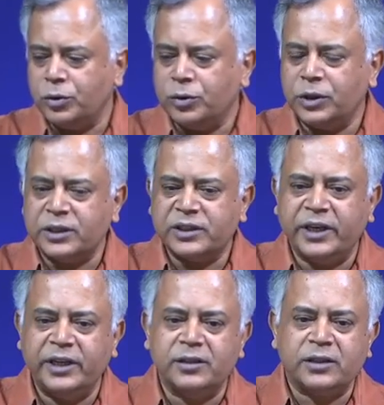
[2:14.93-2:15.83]
the
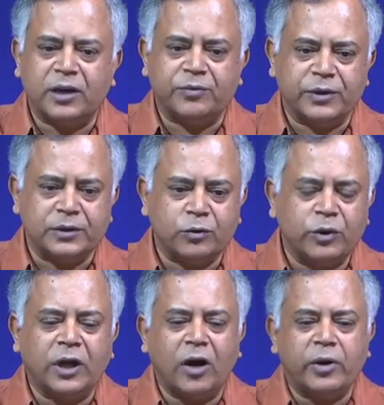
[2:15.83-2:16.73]
screen surface
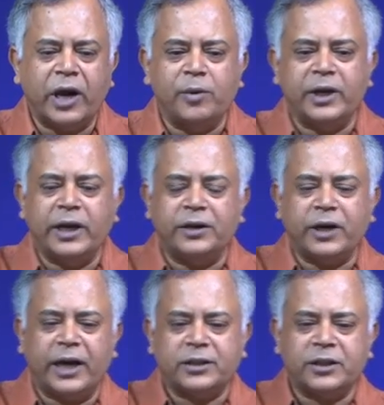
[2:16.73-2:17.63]
without having
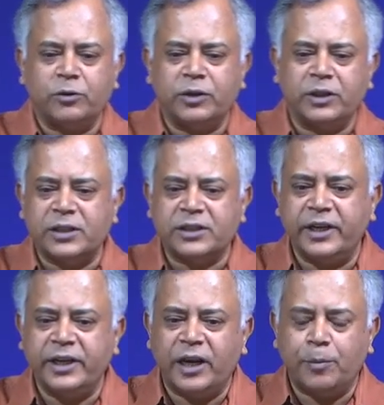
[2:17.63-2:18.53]
interaction with the
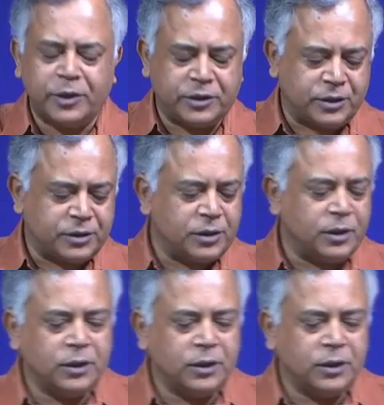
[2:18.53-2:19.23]
screen apertures.